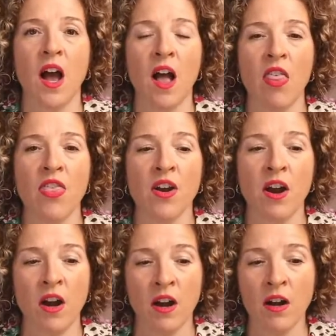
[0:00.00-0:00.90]

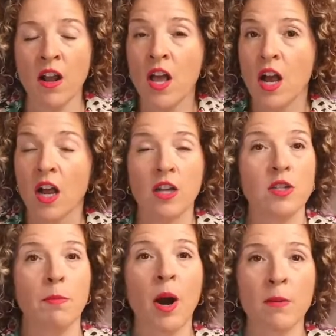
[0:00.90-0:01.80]
other kind of
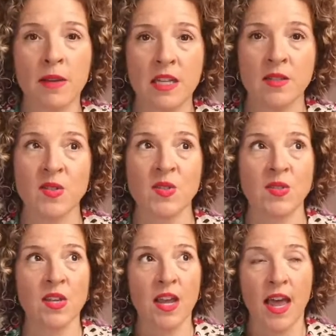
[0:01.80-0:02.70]
departments